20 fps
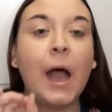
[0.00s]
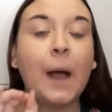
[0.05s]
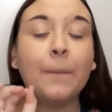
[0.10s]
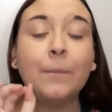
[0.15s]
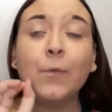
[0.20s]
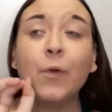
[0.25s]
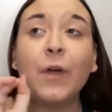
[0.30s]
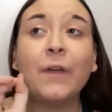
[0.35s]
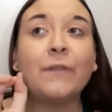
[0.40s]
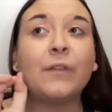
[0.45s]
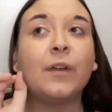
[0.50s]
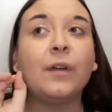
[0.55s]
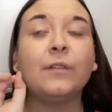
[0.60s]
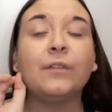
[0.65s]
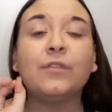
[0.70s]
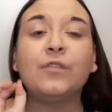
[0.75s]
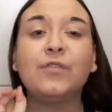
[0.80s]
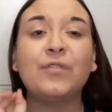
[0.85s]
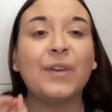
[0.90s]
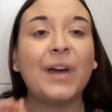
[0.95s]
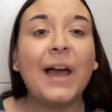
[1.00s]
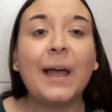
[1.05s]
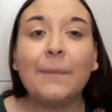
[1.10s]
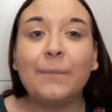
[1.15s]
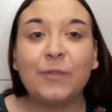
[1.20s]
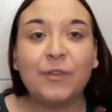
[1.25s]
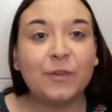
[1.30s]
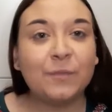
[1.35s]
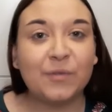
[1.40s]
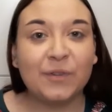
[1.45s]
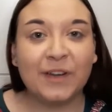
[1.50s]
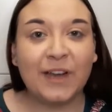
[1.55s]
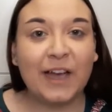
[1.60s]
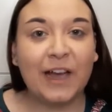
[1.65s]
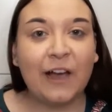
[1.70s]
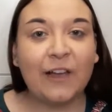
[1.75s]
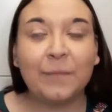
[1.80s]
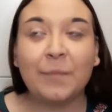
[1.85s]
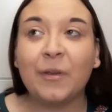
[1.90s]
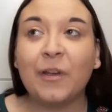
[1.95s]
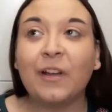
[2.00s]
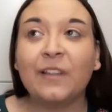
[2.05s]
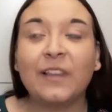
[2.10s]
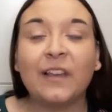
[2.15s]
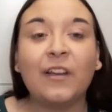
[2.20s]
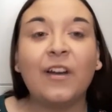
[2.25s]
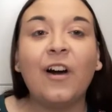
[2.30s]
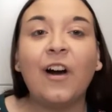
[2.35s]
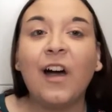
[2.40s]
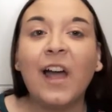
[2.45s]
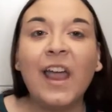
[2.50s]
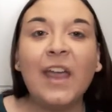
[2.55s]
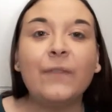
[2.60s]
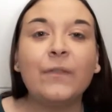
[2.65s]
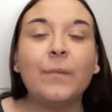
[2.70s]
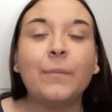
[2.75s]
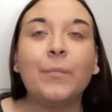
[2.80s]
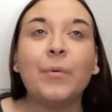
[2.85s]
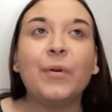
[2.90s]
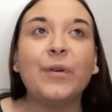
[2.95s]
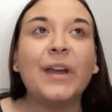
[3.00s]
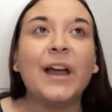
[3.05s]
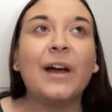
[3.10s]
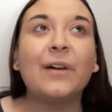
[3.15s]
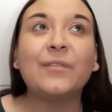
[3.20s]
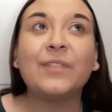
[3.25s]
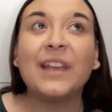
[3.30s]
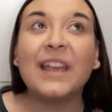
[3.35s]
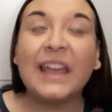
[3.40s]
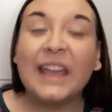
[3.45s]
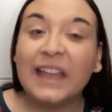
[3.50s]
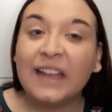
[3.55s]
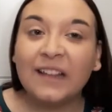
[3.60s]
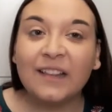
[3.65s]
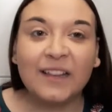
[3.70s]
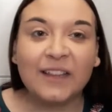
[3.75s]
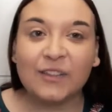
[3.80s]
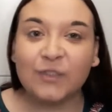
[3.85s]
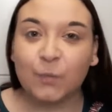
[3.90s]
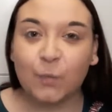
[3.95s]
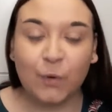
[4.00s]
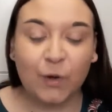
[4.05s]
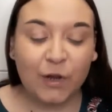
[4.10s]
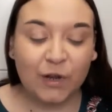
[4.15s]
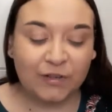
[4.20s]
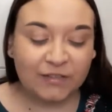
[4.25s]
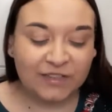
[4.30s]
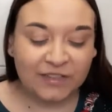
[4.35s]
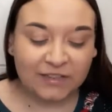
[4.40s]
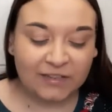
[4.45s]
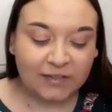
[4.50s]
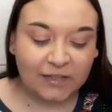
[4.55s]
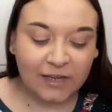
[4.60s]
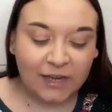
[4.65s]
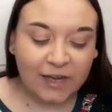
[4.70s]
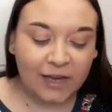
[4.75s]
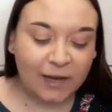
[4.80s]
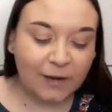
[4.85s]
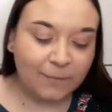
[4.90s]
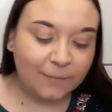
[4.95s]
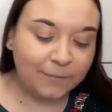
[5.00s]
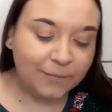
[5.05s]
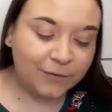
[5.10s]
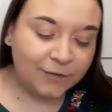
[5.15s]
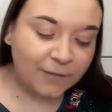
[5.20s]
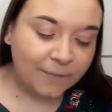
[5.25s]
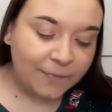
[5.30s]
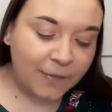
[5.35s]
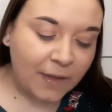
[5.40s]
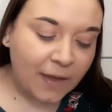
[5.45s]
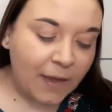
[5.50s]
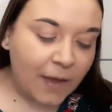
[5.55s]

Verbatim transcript: I'm not even going to try to pronounce because I can't even pronounce English words at times.